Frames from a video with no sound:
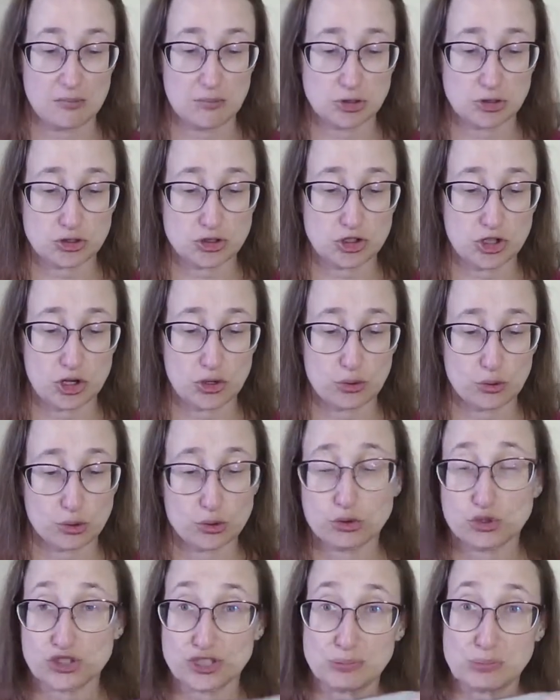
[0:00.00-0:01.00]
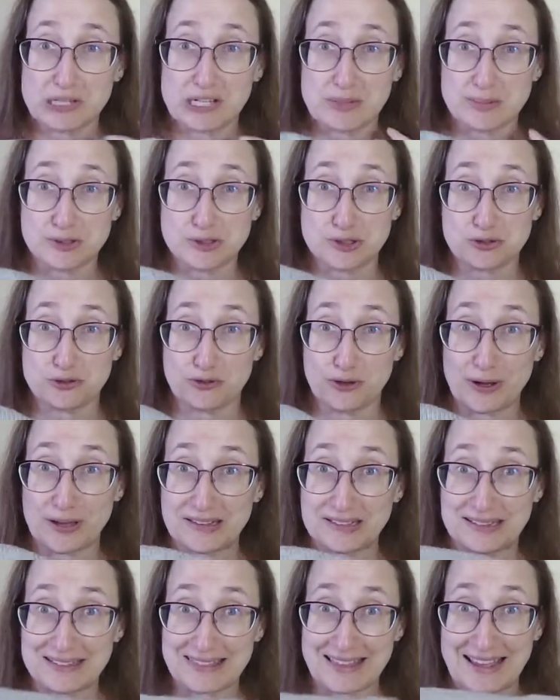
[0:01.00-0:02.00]
So you should be able to
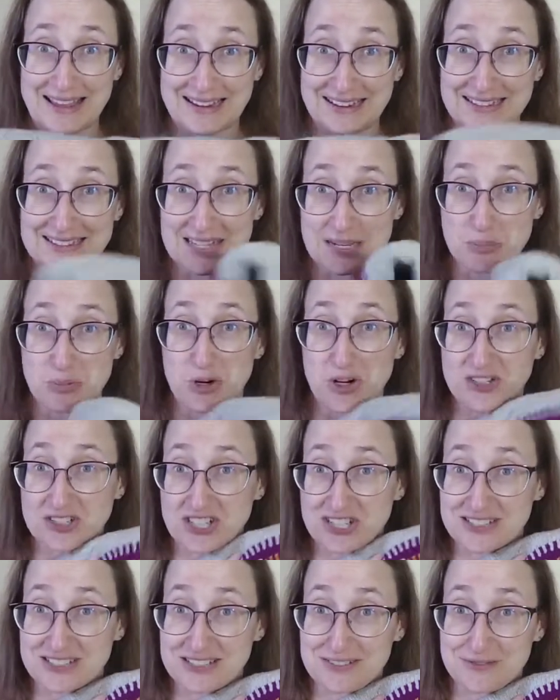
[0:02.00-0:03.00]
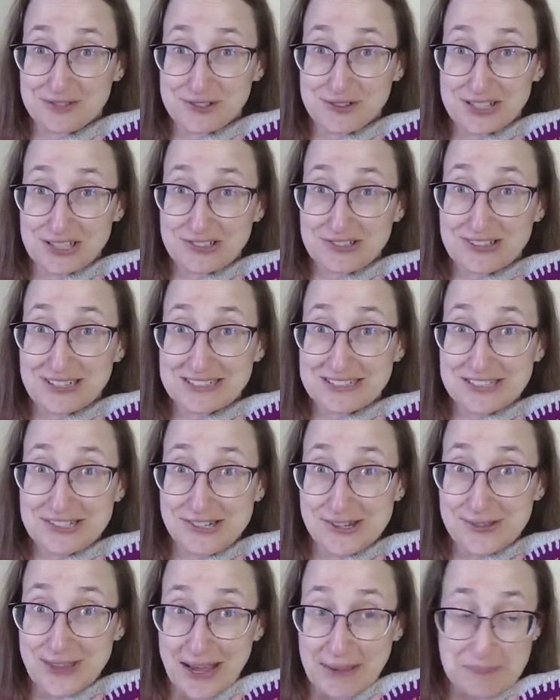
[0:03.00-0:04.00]
find that as a project if you think you'd like to
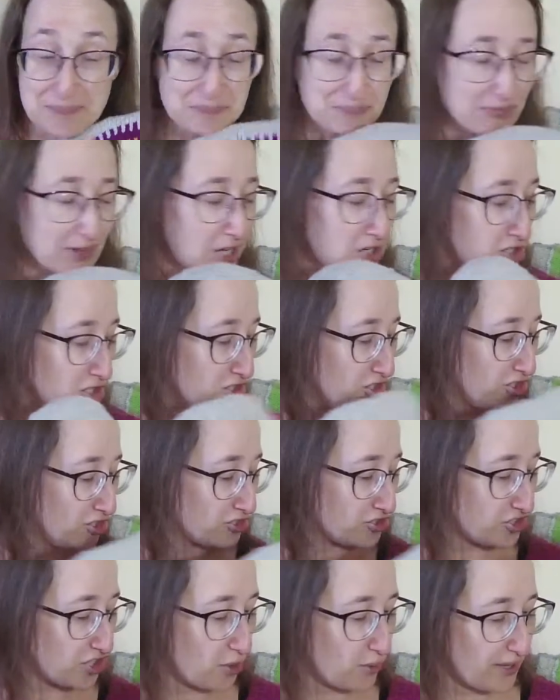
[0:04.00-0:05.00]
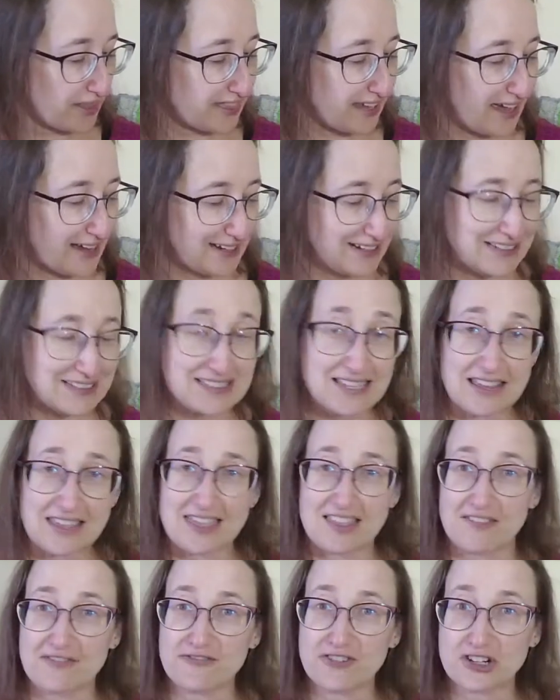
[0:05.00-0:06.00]
do that. So that is
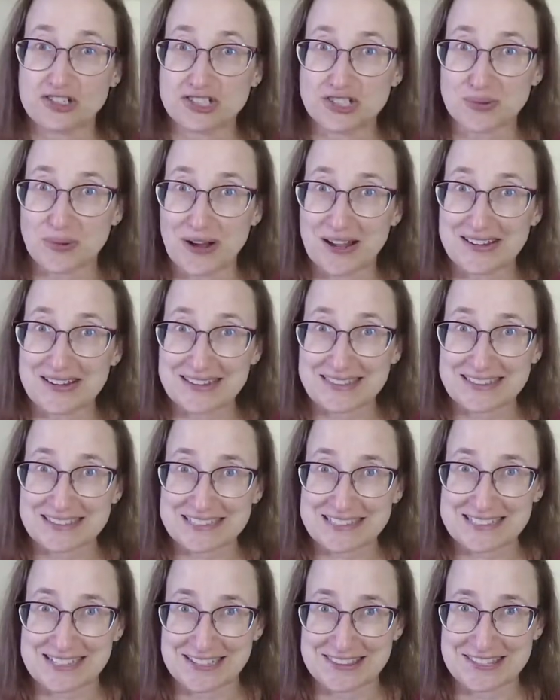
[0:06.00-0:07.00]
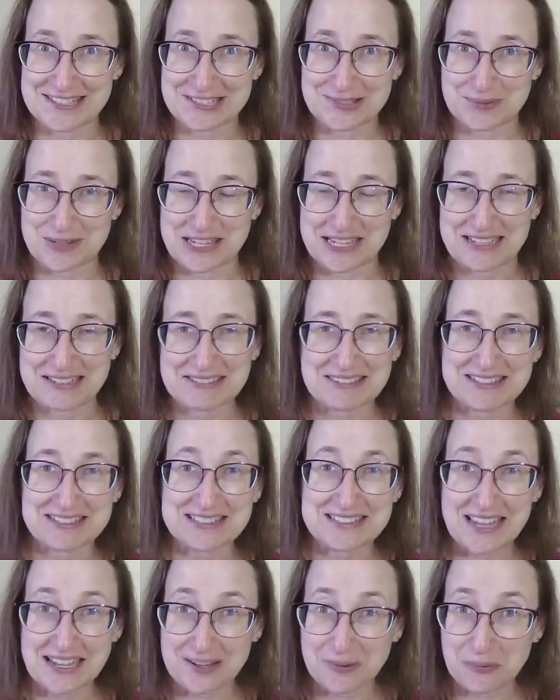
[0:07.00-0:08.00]
the first one that's done this week. The
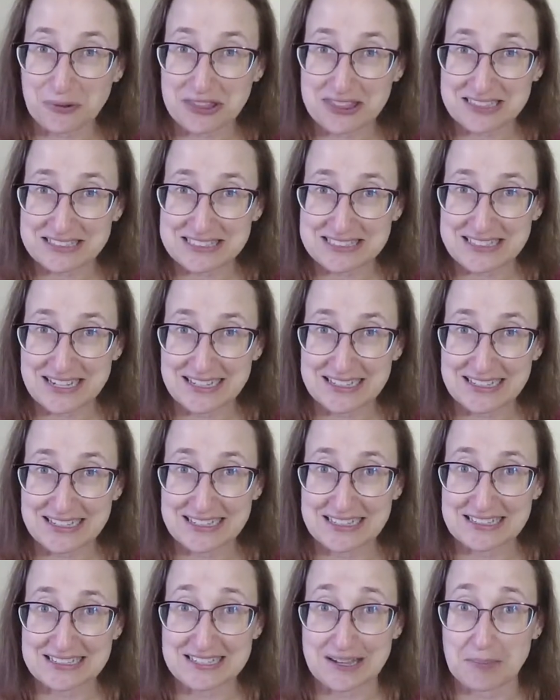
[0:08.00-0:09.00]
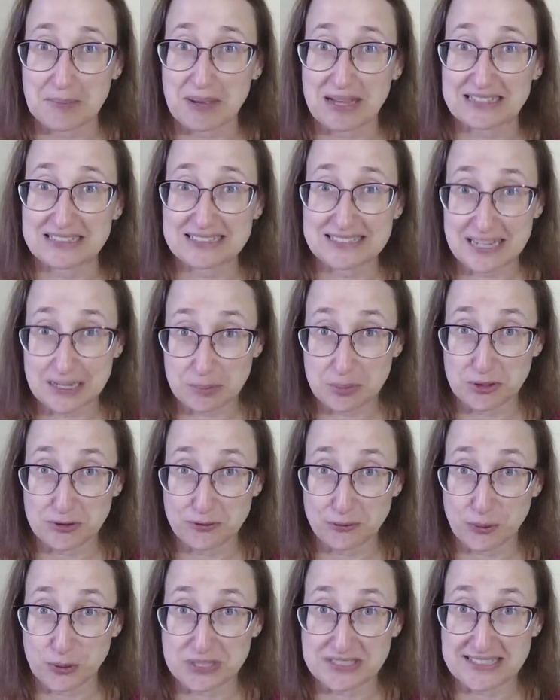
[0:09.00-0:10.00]
second one that's done is my sample
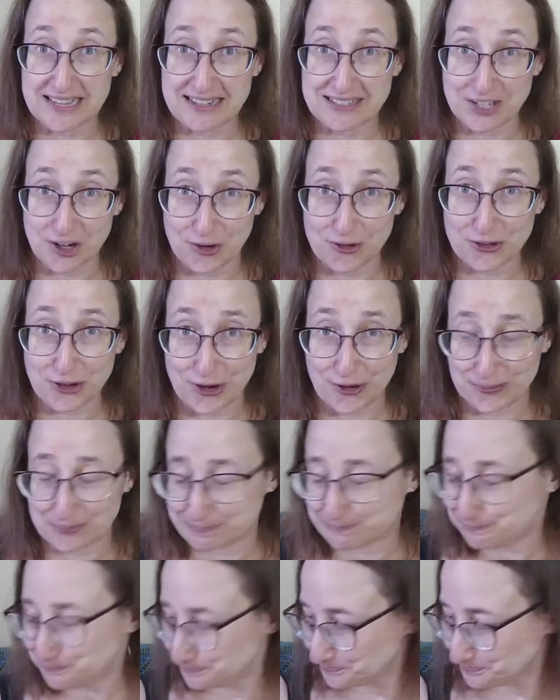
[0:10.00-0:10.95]
for Zen Yarn Garden.